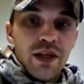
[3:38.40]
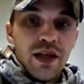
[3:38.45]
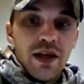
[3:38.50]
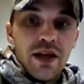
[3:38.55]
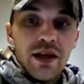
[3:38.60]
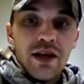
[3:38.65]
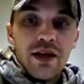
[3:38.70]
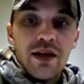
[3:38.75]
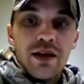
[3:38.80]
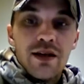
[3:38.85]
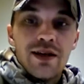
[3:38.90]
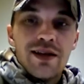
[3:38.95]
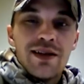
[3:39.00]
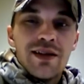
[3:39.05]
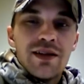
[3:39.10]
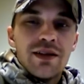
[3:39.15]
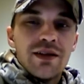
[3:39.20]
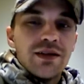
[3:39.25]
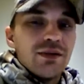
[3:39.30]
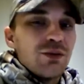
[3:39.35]

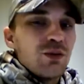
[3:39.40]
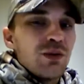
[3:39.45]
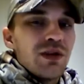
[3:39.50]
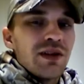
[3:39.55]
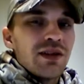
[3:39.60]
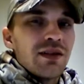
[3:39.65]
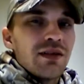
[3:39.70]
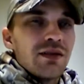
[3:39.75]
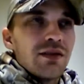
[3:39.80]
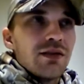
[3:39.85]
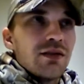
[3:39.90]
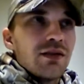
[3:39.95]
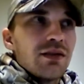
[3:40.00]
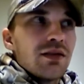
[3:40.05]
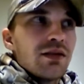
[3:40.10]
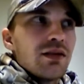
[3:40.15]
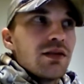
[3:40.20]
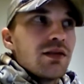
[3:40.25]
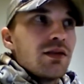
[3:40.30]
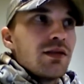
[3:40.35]
And what
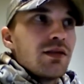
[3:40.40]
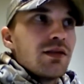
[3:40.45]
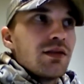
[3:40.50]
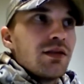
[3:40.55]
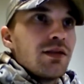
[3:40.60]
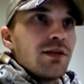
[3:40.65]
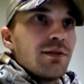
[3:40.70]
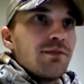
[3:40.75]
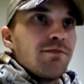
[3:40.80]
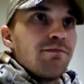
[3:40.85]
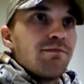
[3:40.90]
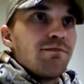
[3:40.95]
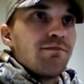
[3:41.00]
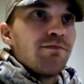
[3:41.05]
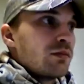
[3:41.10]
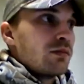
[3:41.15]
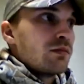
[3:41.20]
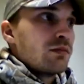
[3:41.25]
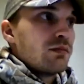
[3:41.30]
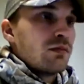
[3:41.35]
else?
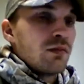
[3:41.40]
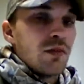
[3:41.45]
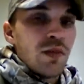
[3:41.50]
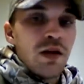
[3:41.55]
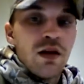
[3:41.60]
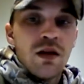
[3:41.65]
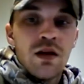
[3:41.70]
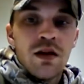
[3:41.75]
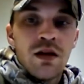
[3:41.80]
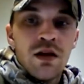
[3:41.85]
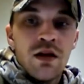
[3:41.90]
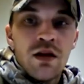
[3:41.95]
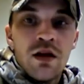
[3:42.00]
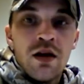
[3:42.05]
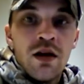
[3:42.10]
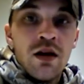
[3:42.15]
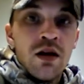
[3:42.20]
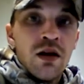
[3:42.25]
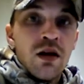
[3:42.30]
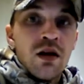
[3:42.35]

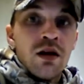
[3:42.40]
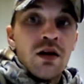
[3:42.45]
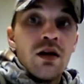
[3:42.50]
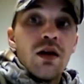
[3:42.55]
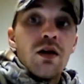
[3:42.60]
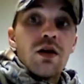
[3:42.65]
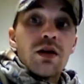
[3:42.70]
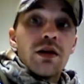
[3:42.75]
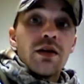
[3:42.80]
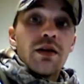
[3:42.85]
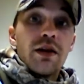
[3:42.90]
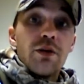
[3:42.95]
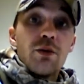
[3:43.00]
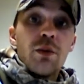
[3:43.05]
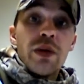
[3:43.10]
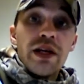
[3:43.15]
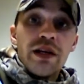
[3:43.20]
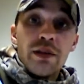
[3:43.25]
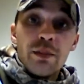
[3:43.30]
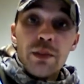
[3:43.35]

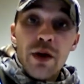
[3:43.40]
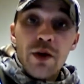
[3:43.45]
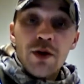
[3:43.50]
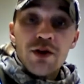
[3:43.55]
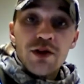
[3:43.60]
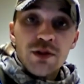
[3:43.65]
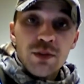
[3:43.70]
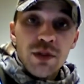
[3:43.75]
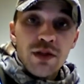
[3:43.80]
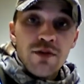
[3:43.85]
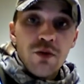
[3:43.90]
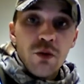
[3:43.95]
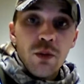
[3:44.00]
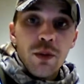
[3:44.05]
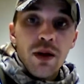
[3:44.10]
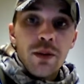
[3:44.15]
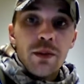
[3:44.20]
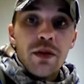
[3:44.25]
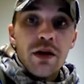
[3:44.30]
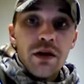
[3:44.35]
Okay, they reimbursed
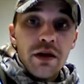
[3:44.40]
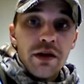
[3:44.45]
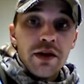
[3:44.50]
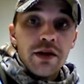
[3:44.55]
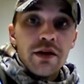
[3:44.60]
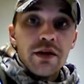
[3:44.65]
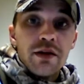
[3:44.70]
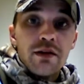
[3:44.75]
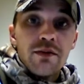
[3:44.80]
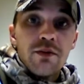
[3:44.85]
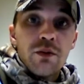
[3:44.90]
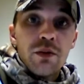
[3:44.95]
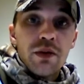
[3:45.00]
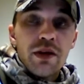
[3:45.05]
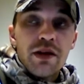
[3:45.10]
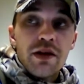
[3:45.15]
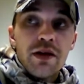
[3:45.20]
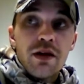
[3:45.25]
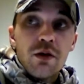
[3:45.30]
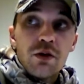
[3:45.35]
me for my money
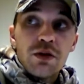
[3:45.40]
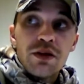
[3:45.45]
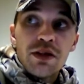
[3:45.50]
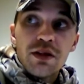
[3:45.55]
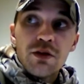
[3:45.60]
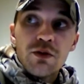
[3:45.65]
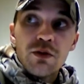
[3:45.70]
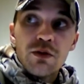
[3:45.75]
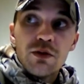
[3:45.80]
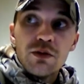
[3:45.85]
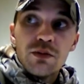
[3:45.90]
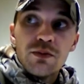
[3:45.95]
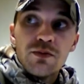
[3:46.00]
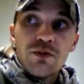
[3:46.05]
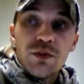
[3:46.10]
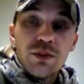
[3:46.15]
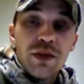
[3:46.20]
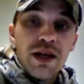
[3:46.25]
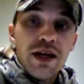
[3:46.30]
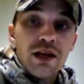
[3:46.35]
for the hotel
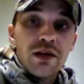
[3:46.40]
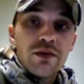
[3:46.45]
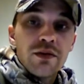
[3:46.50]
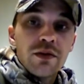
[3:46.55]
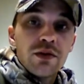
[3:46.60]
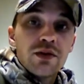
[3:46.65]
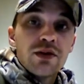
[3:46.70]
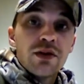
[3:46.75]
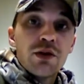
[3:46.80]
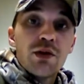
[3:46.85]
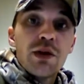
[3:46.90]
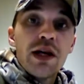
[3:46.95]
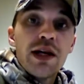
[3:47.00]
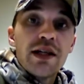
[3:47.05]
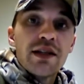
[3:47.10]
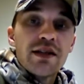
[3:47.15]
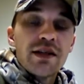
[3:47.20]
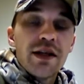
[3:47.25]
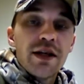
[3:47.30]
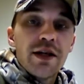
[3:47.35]
room from Nashville.
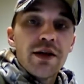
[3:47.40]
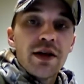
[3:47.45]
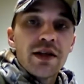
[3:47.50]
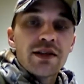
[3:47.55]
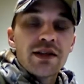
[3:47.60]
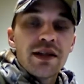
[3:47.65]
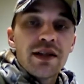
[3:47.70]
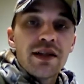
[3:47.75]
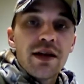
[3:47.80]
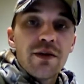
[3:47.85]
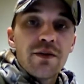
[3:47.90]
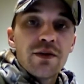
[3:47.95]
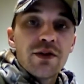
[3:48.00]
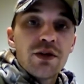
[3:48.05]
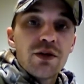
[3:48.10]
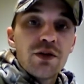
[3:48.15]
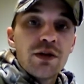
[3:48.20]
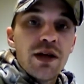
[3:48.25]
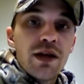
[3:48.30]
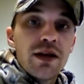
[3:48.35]
2 days there. I stayed
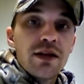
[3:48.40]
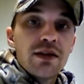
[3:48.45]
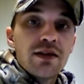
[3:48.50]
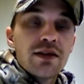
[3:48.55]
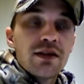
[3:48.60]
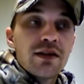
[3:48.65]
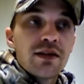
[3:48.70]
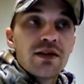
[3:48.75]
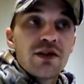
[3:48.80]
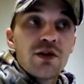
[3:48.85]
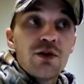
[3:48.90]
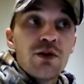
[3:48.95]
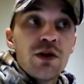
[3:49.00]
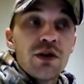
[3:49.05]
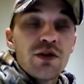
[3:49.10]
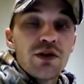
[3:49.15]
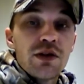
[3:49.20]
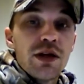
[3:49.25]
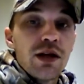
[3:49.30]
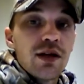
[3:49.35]
there for 2 nights,
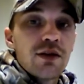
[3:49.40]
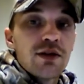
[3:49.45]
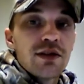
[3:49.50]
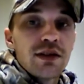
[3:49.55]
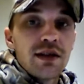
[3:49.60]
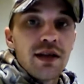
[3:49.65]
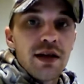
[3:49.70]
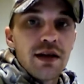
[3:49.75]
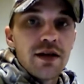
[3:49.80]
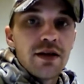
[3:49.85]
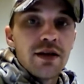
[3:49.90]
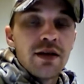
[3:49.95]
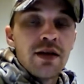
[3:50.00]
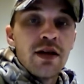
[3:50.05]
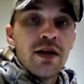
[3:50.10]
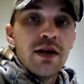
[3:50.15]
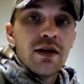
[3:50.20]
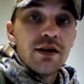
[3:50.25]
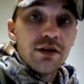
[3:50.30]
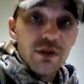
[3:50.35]
$200 a
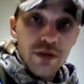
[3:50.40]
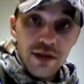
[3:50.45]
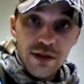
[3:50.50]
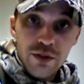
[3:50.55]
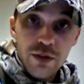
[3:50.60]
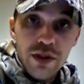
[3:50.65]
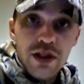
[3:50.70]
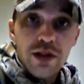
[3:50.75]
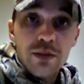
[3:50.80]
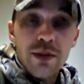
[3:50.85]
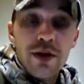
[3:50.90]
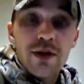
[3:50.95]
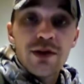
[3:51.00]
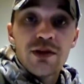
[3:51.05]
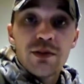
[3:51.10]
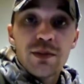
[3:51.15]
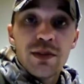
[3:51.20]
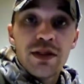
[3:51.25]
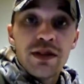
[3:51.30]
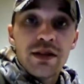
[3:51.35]
night. So they
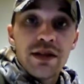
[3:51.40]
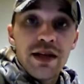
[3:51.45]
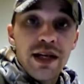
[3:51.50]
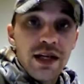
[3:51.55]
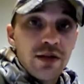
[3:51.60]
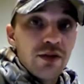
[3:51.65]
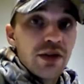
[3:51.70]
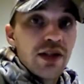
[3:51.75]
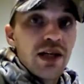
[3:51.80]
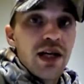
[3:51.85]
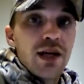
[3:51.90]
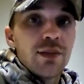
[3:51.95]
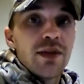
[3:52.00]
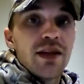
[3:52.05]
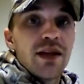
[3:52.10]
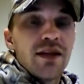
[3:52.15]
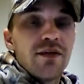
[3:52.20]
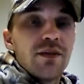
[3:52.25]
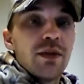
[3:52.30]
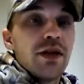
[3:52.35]
reimbursed me every
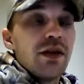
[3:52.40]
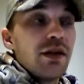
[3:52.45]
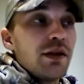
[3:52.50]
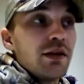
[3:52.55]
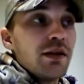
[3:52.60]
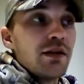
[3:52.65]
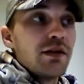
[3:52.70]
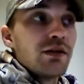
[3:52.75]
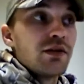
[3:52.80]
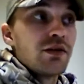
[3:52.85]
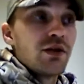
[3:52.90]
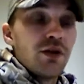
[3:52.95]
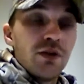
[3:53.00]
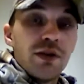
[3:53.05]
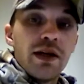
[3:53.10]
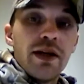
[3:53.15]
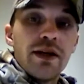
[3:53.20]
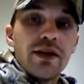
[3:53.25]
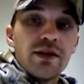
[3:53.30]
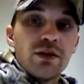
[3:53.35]
dime of that money.
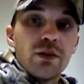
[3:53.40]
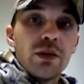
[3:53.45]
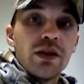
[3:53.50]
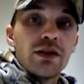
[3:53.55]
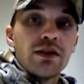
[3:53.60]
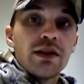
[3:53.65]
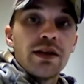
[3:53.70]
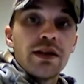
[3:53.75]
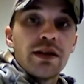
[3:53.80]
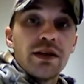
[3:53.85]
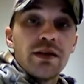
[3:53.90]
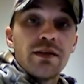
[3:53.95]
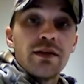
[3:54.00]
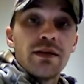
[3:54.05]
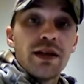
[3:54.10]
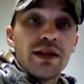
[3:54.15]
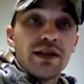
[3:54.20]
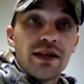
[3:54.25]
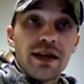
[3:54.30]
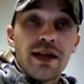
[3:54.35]
2 days, Wednesday,
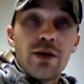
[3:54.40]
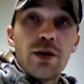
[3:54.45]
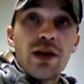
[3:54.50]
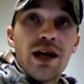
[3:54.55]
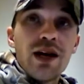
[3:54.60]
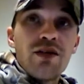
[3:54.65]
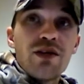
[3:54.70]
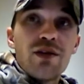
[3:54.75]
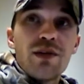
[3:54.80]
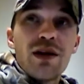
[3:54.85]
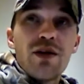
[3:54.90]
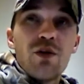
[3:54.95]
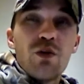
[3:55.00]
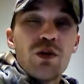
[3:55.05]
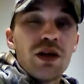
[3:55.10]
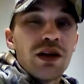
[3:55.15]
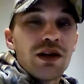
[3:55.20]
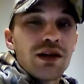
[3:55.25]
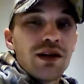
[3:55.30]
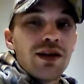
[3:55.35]
and they said they would have it
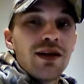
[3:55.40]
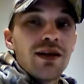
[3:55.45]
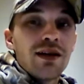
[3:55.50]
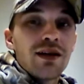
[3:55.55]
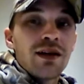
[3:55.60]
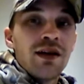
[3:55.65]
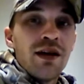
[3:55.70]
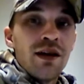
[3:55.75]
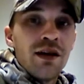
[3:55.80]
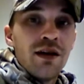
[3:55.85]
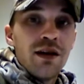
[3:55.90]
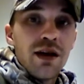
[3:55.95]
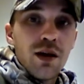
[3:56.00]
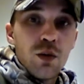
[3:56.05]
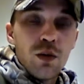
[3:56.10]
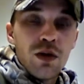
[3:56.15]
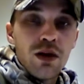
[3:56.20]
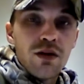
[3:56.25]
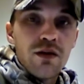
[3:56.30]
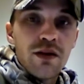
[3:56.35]
about 1 o'clock.
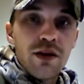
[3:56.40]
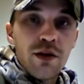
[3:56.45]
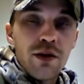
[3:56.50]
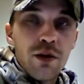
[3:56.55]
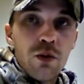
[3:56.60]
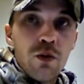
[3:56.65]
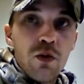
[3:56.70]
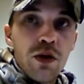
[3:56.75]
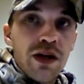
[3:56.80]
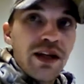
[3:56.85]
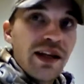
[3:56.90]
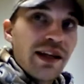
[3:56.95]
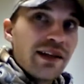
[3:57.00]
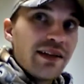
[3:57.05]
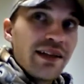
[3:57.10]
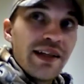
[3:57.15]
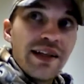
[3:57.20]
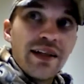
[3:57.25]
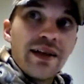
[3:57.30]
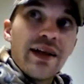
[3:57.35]
I went over there at 1
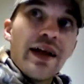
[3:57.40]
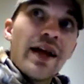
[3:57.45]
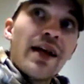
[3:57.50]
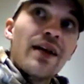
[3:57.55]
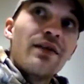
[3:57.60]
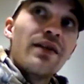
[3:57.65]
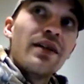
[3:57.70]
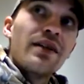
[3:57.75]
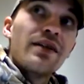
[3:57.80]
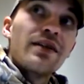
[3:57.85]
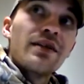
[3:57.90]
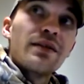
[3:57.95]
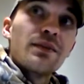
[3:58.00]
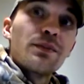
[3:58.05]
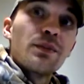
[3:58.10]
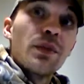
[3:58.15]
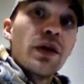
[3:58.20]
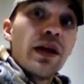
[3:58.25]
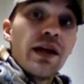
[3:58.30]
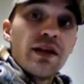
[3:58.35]
and I didn't have it.
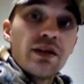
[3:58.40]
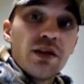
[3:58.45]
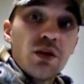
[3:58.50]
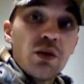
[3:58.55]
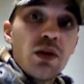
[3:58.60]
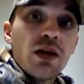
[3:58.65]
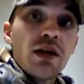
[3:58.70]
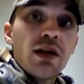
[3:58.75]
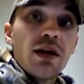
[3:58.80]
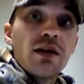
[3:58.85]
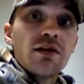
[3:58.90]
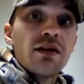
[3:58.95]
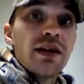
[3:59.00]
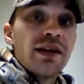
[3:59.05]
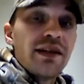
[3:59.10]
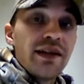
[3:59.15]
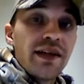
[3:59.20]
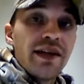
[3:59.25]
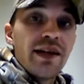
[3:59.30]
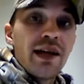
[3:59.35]
But at 2
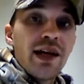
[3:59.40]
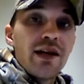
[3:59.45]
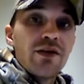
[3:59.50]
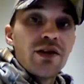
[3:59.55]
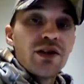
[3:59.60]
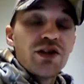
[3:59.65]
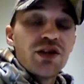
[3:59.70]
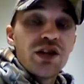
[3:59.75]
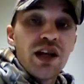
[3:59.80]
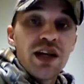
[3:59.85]
o'clock, they did have it.